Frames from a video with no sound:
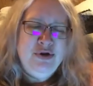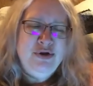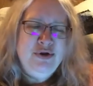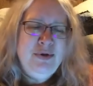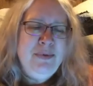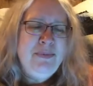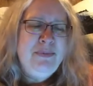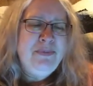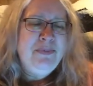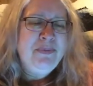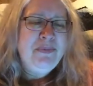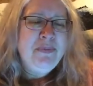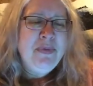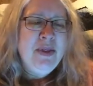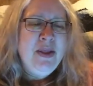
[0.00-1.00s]
The next
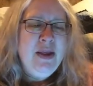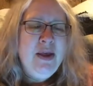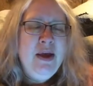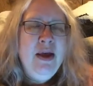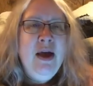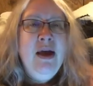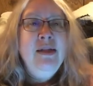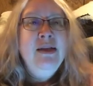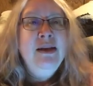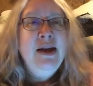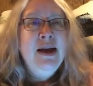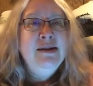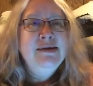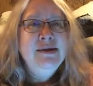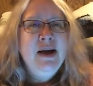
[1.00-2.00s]
couple of stories
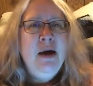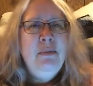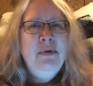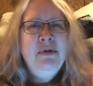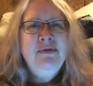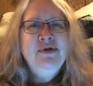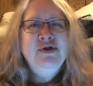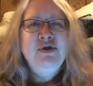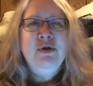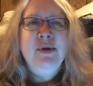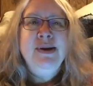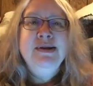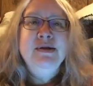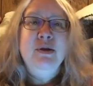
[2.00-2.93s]
are romances,